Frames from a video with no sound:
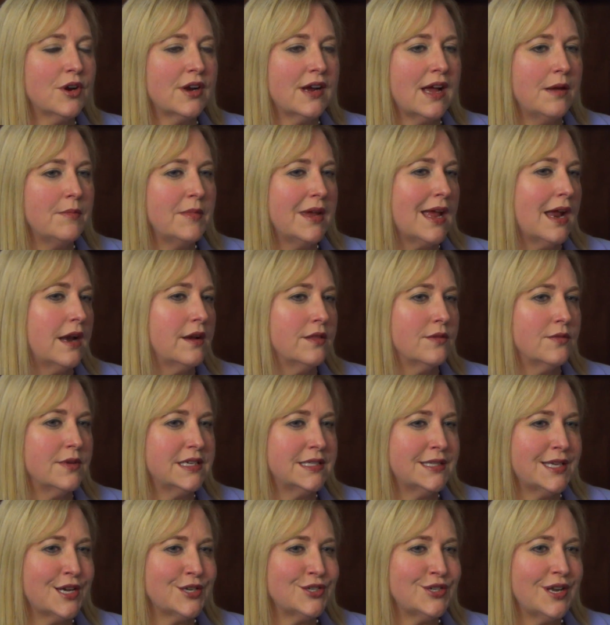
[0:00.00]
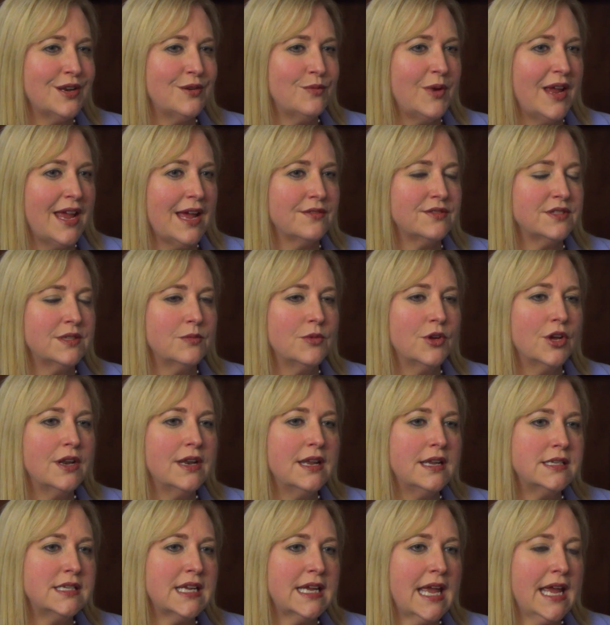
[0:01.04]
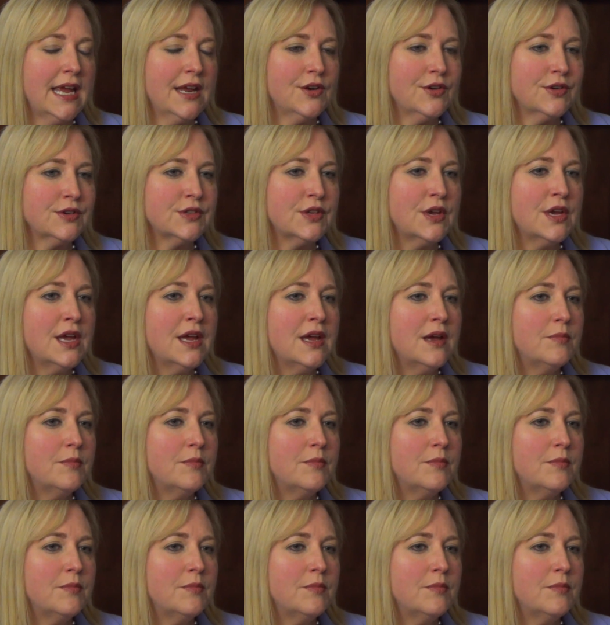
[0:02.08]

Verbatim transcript: we're coming out of the recession. We have some good indicators,